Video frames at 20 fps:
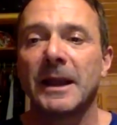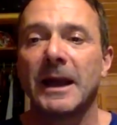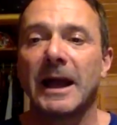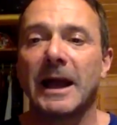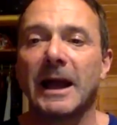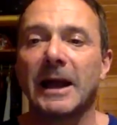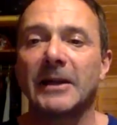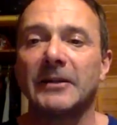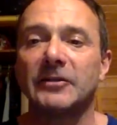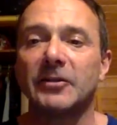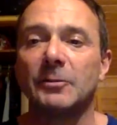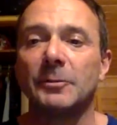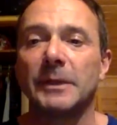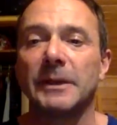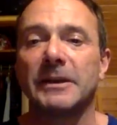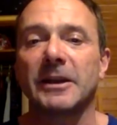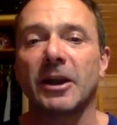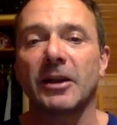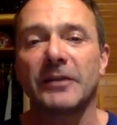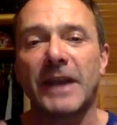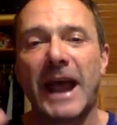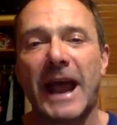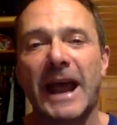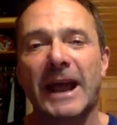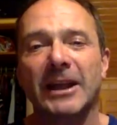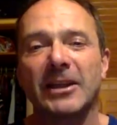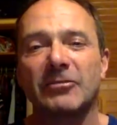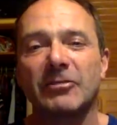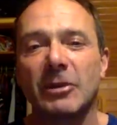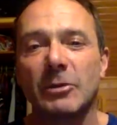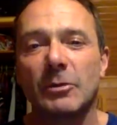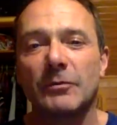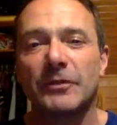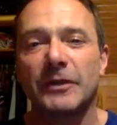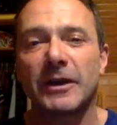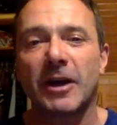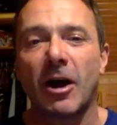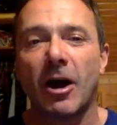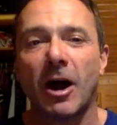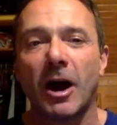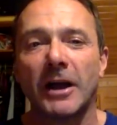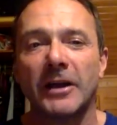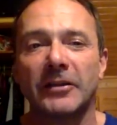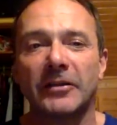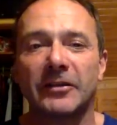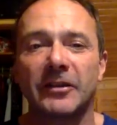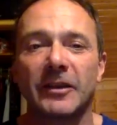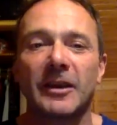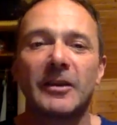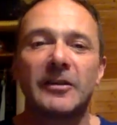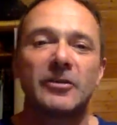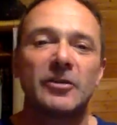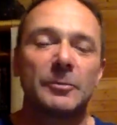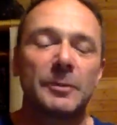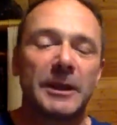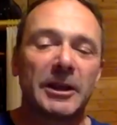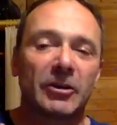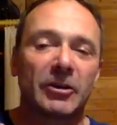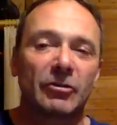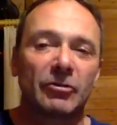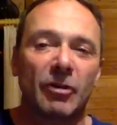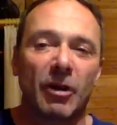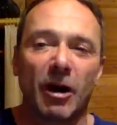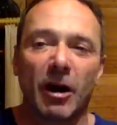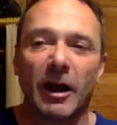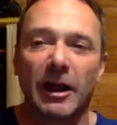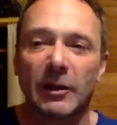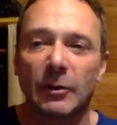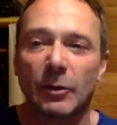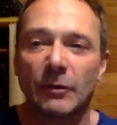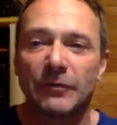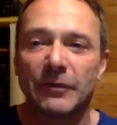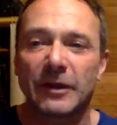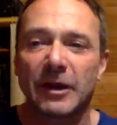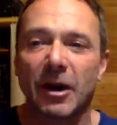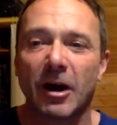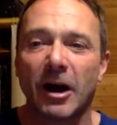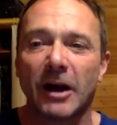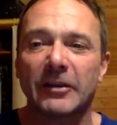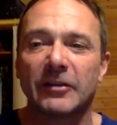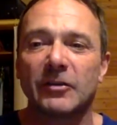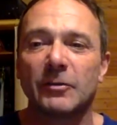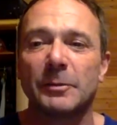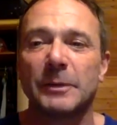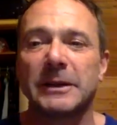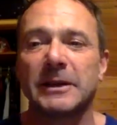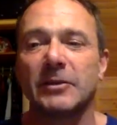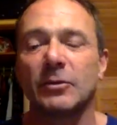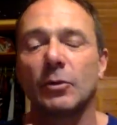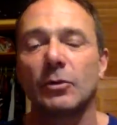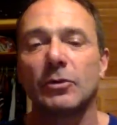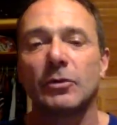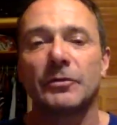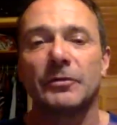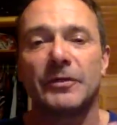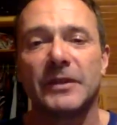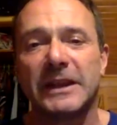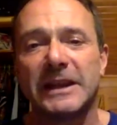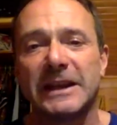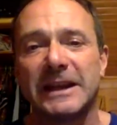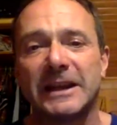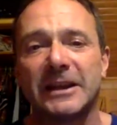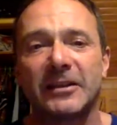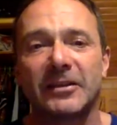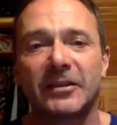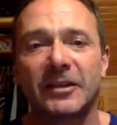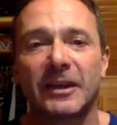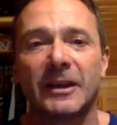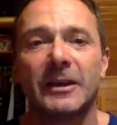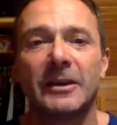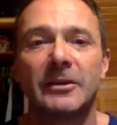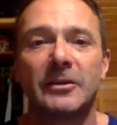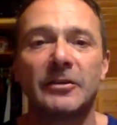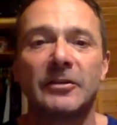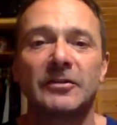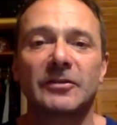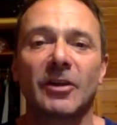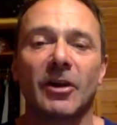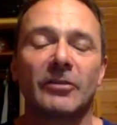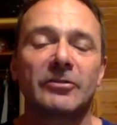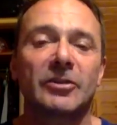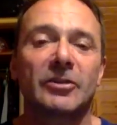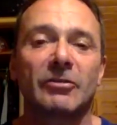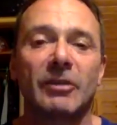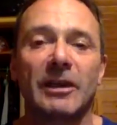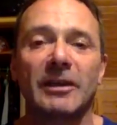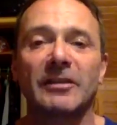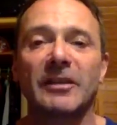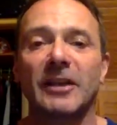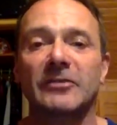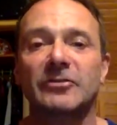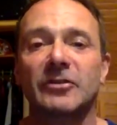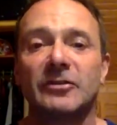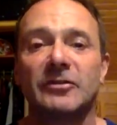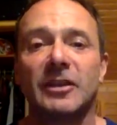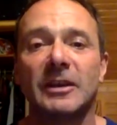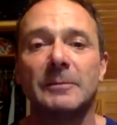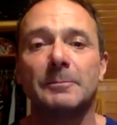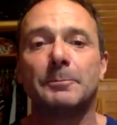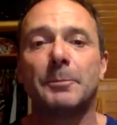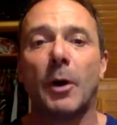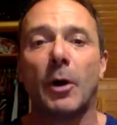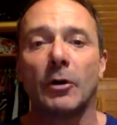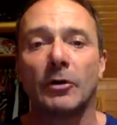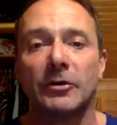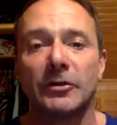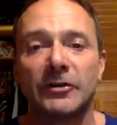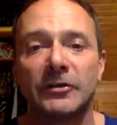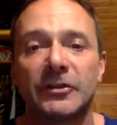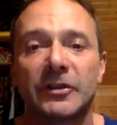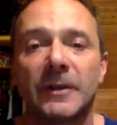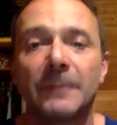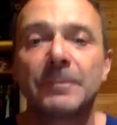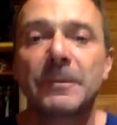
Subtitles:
and you've been kind of angry with the guys, you've been crying with the guys, you've been in all your feelings, you start to create such a deep bond.